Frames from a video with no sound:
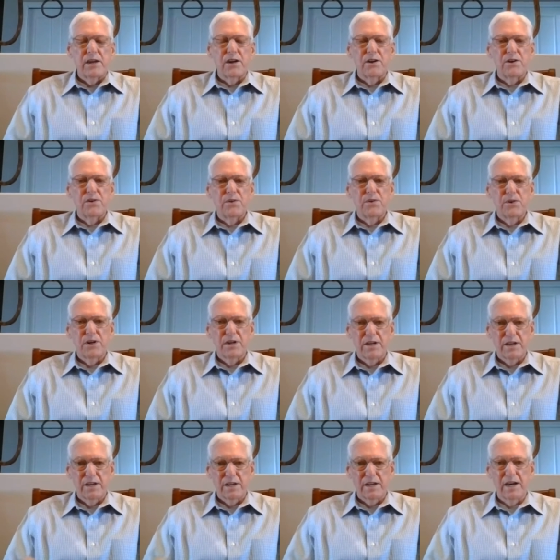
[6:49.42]
you know,
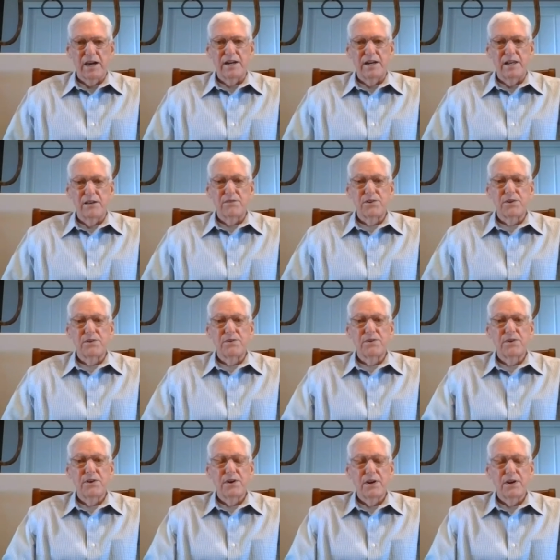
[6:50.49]
God loves you.